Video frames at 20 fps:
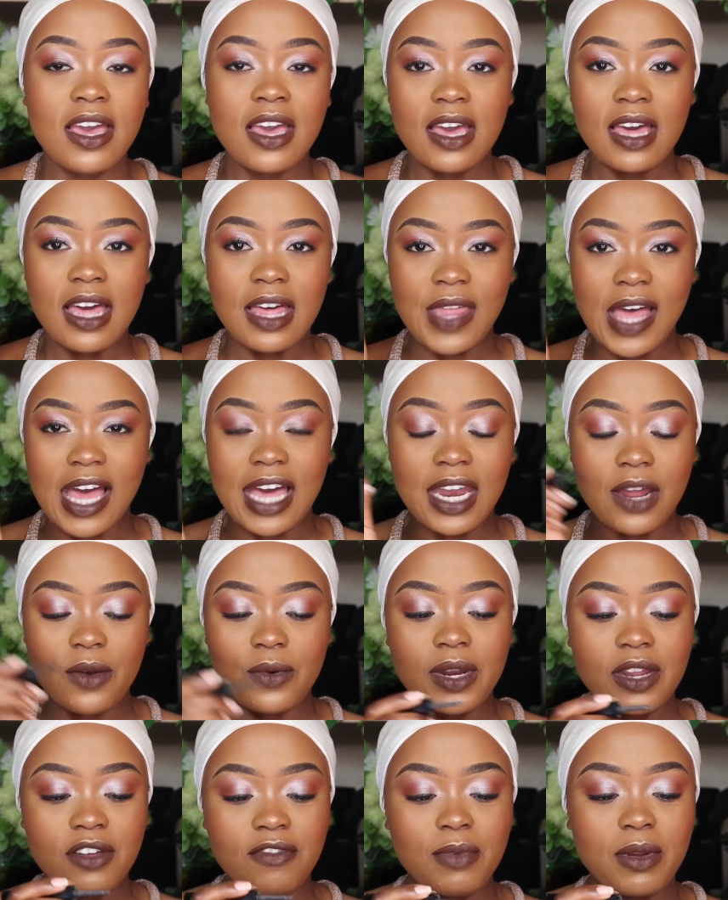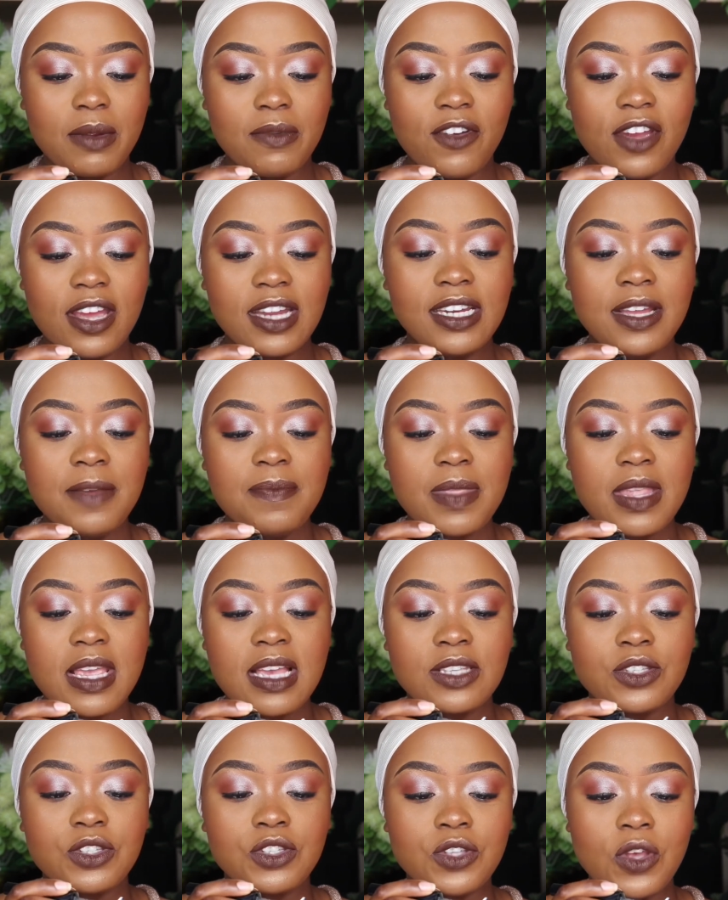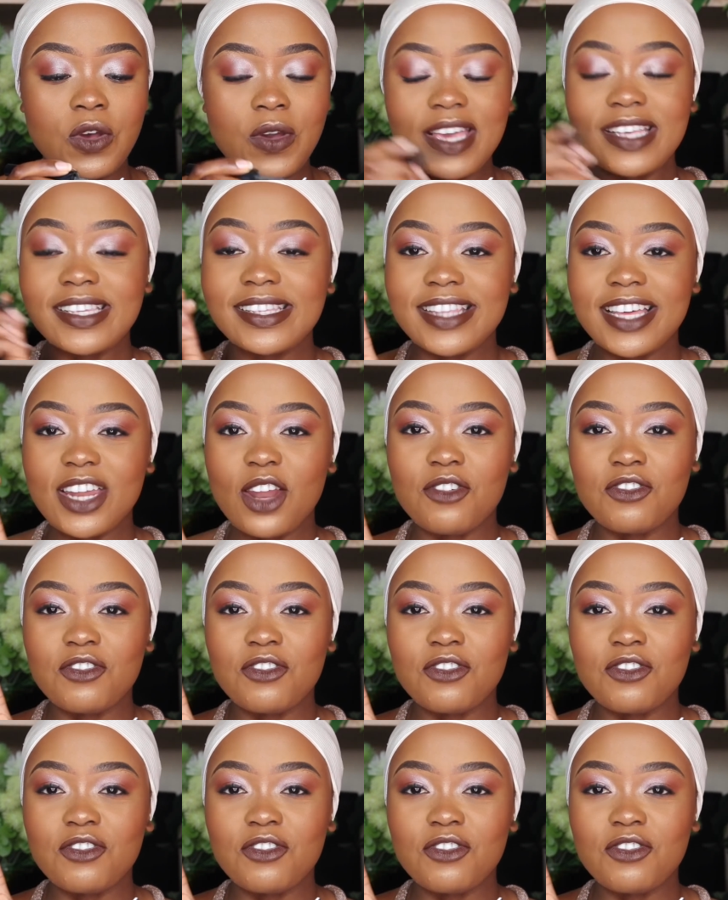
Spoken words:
that I would have preferred. So instead